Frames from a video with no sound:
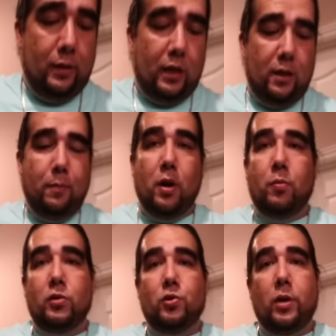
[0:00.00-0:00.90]
Got them
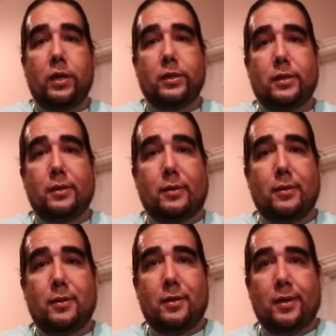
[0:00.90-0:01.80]
purple joints.
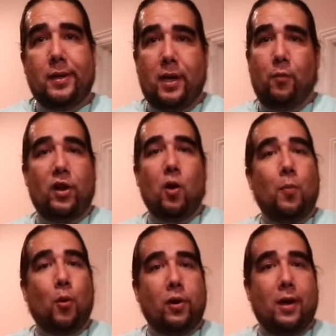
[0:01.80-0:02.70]
And we don't
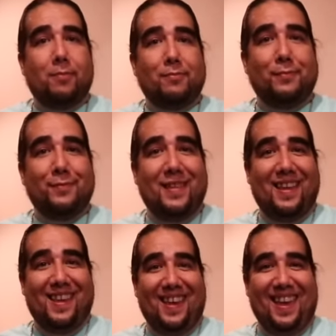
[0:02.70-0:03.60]
pour up.
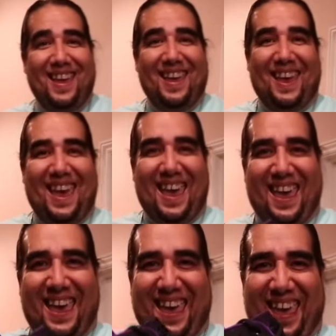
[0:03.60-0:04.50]

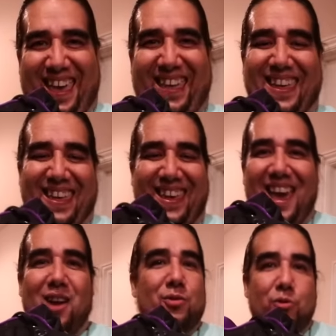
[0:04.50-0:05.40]
I
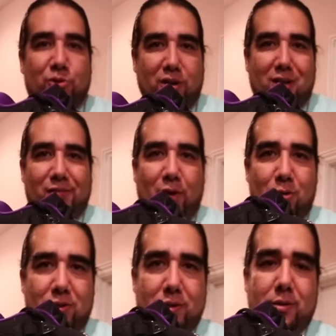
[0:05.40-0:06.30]
don't do drugs,
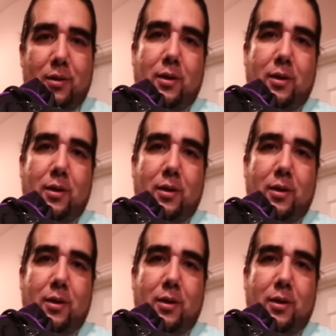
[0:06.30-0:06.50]
folks.